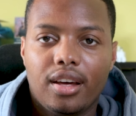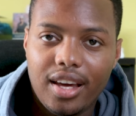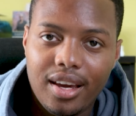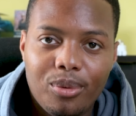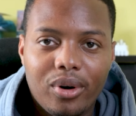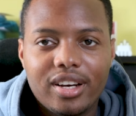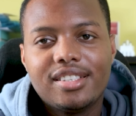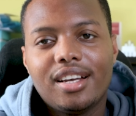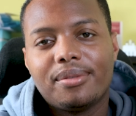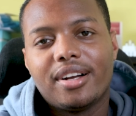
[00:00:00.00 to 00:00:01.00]
Hey, what
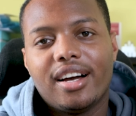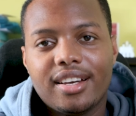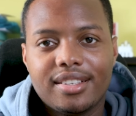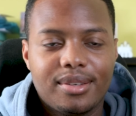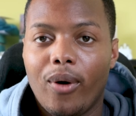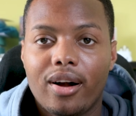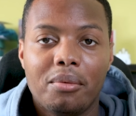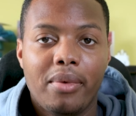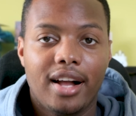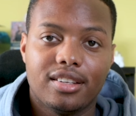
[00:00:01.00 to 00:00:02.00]
is up, guys?
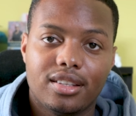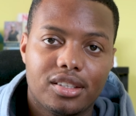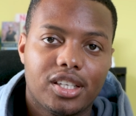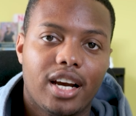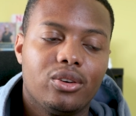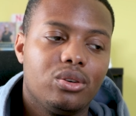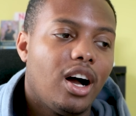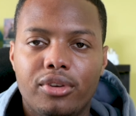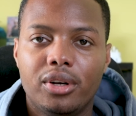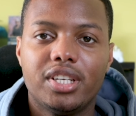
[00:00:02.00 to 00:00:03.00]
Welcome back to the channel.
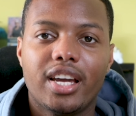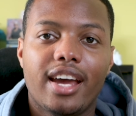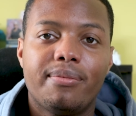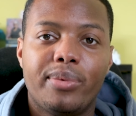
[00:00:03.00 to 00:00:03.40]
Floating head